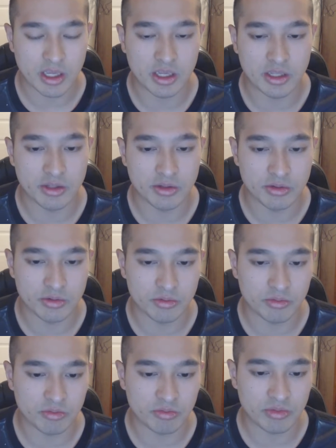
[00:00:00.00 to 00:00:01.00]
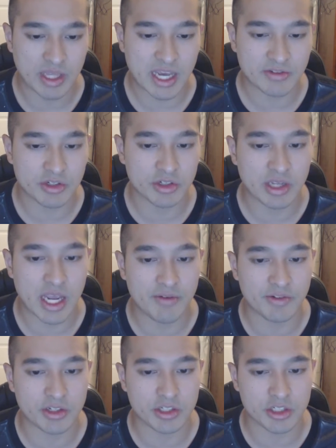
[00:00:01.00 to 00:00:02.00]
and after
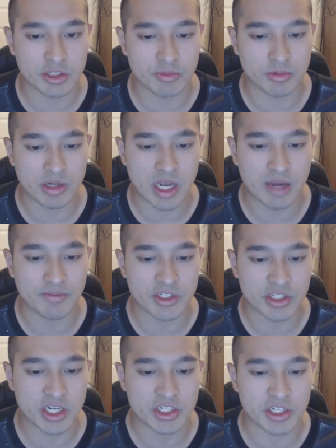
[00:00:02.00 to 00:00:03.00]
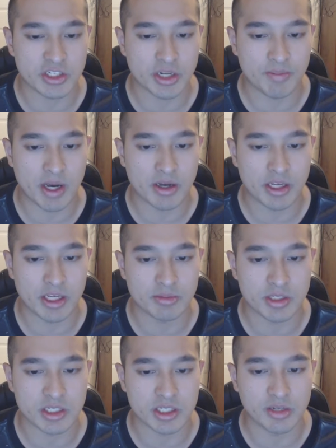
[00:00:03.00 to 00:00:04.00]
having some conversations about
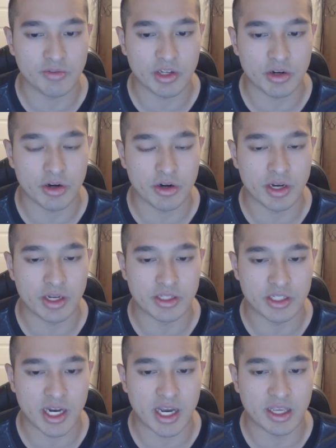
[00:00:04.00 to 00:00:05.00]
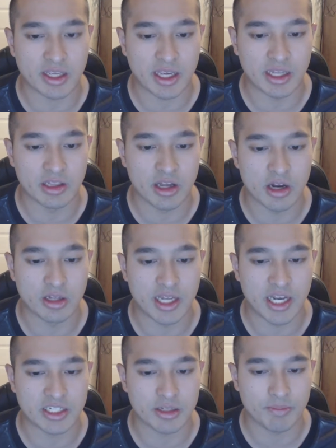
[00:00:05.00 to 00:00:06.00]
him deceiving her and dying at long
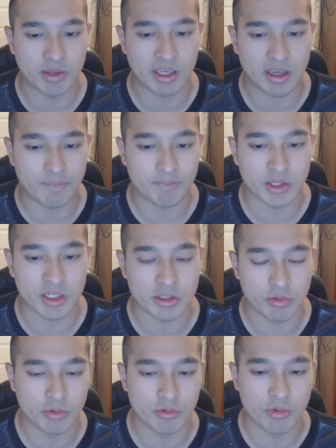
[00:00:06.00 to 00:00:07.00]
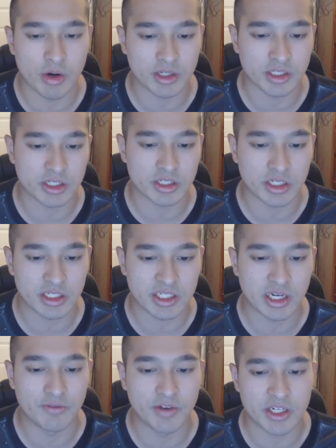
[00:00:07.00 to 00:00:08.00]
last, being at peace, wanting to see
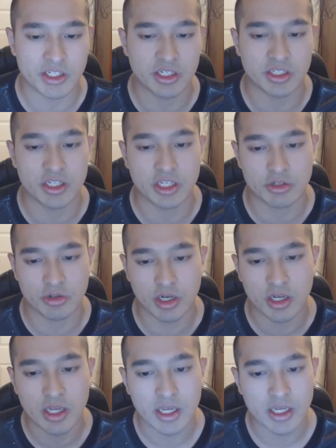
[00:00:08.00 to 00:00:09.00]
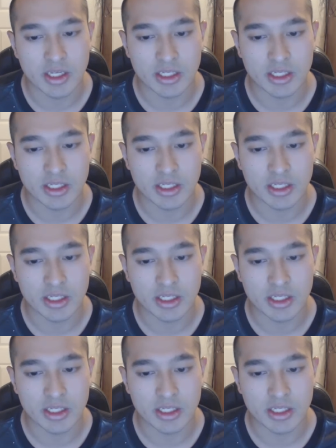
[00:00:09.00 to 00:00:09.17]
salvation, etc.,